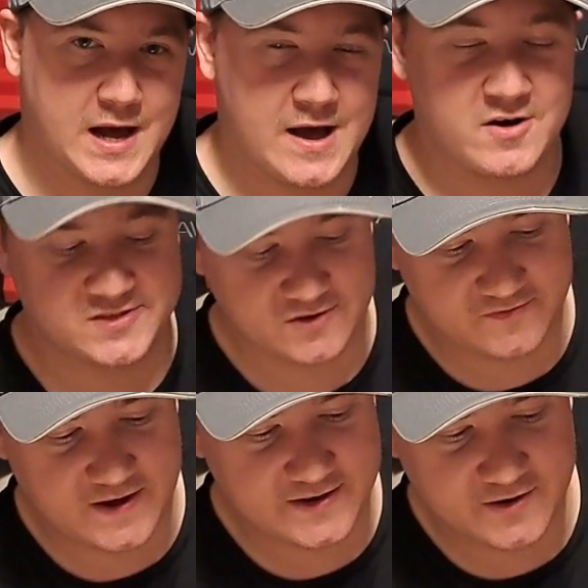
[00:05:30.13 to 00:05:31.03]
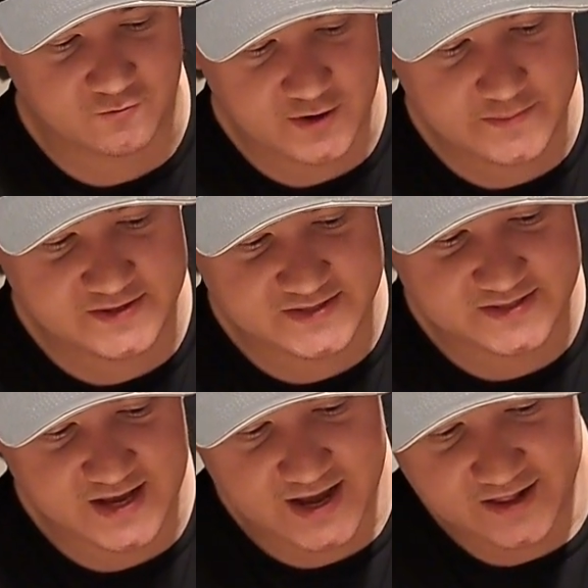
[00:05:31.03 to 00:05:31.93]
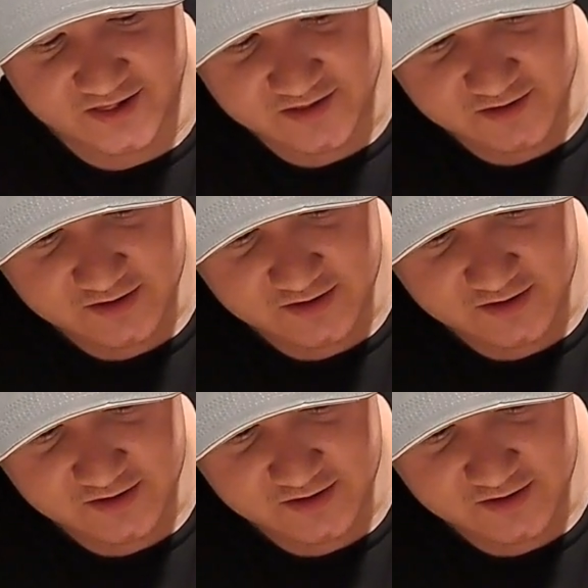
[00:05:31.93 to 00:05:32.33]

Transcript: I also found a ribbon style